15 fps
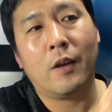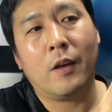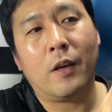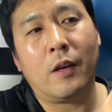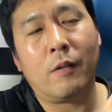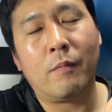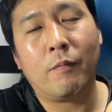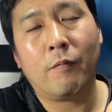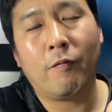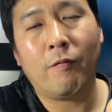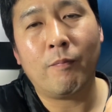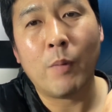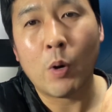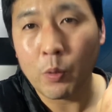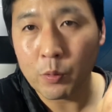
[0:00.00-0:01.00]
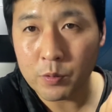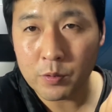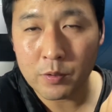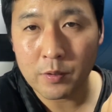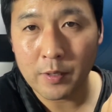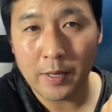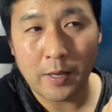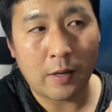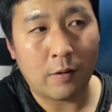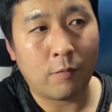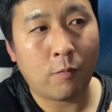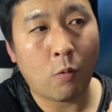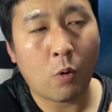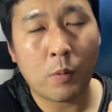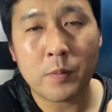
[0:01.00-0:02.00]
it molds and
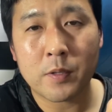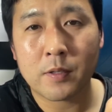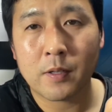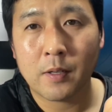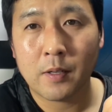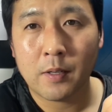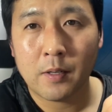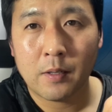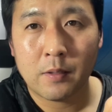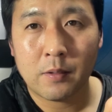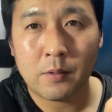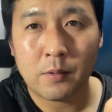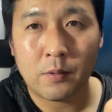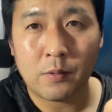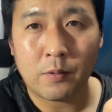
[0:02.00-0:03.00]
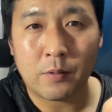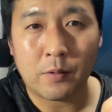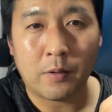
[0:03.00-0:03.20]
forms to